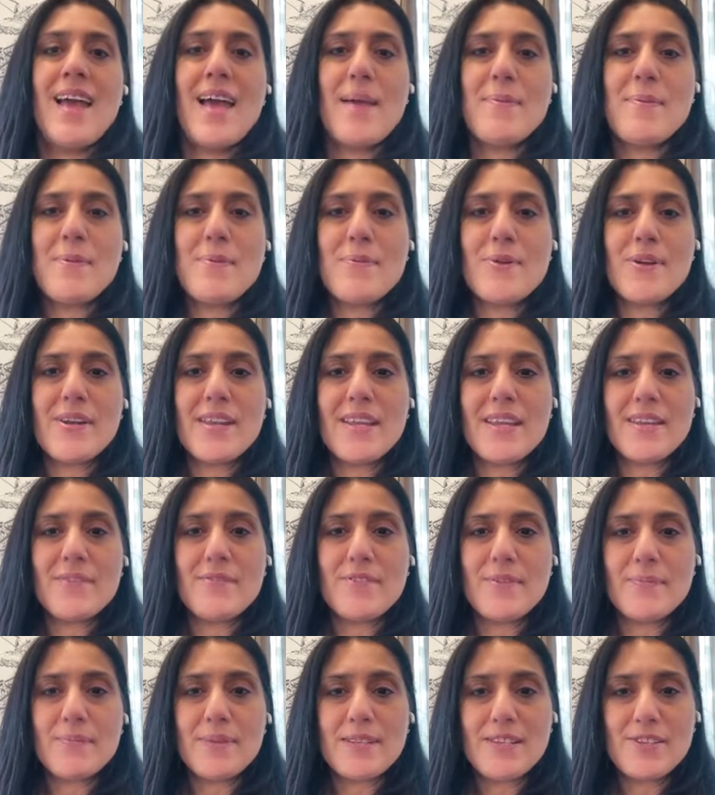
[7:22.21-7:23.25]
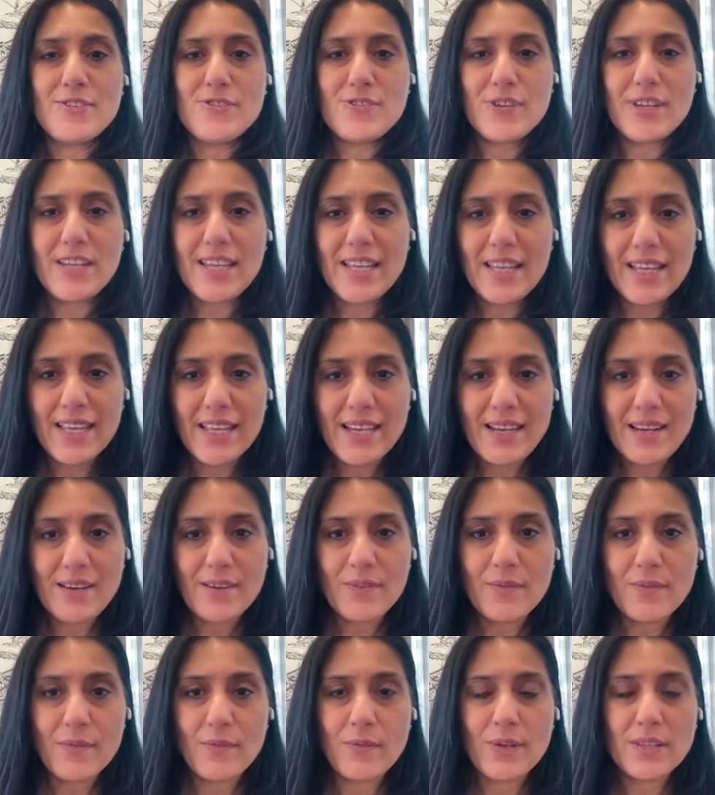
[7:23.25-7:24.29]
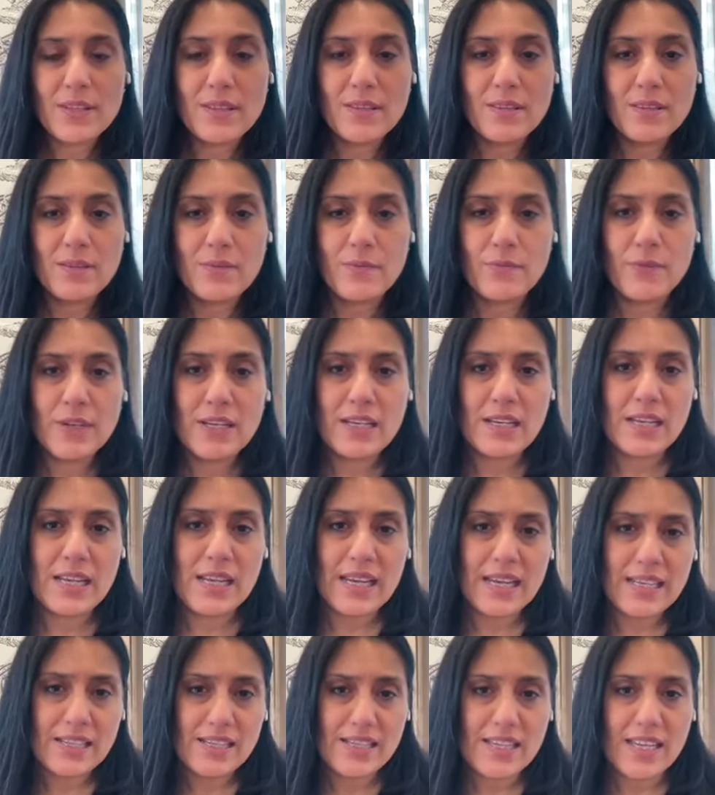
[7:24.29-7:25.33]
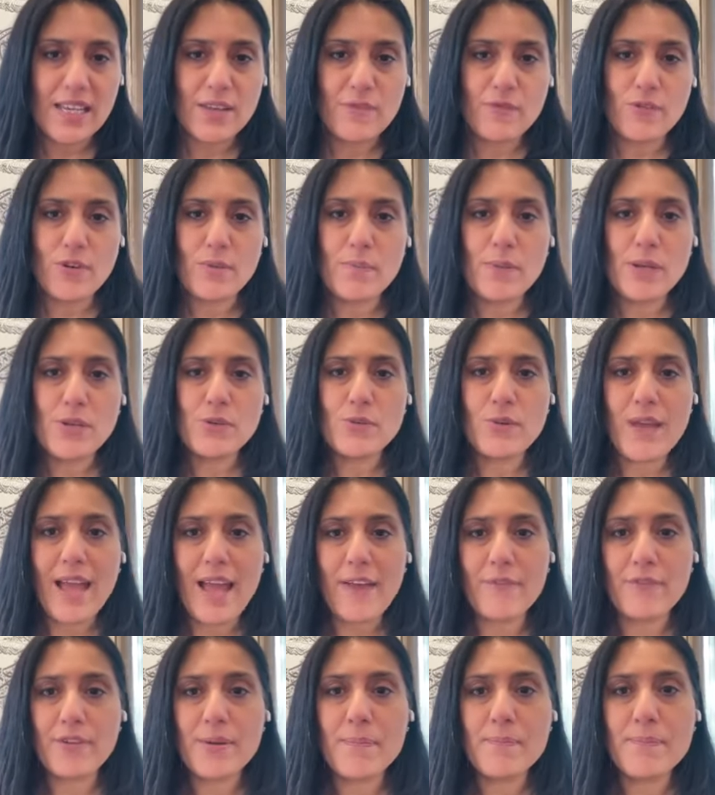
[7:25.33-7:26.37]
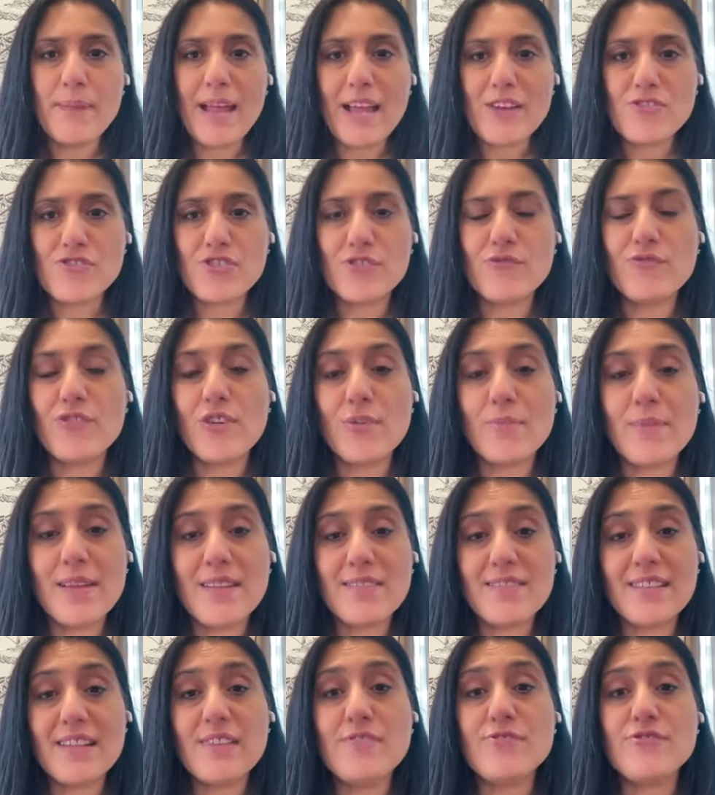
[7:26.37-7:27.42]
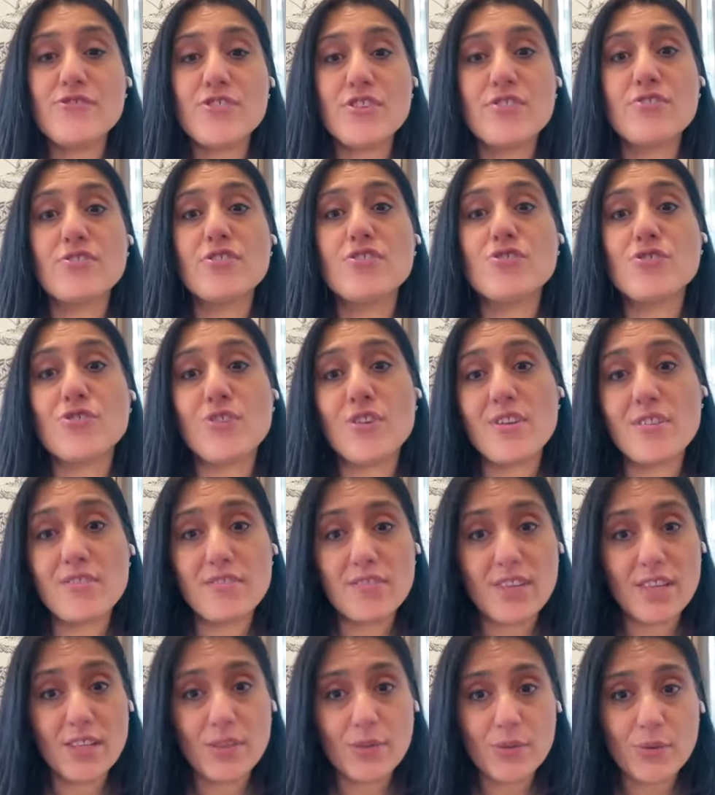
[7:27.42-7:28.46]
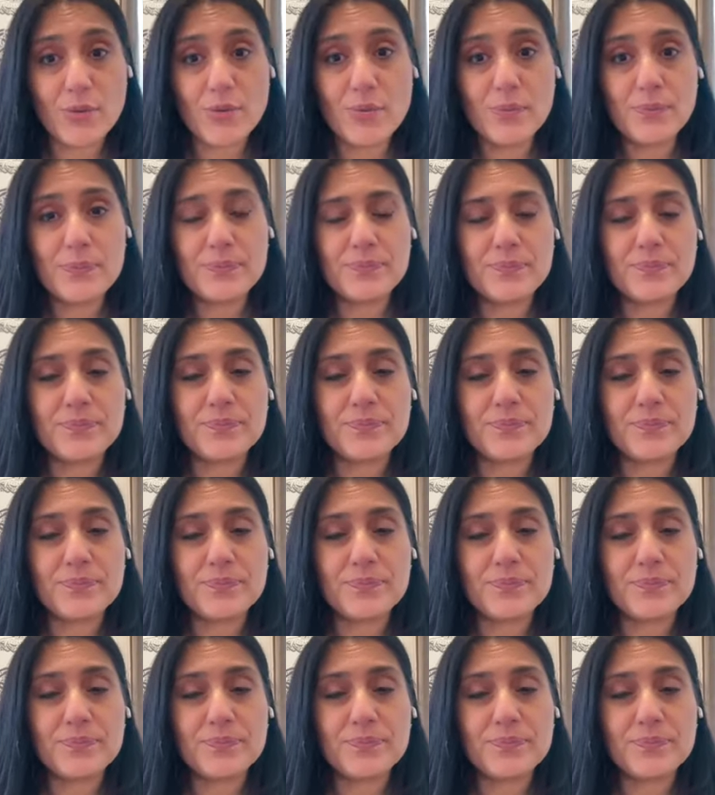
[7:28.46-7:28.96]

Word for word: Happy morning, everybody joining in. What it take for me to have compassion for myself? Just a choice, Gitu.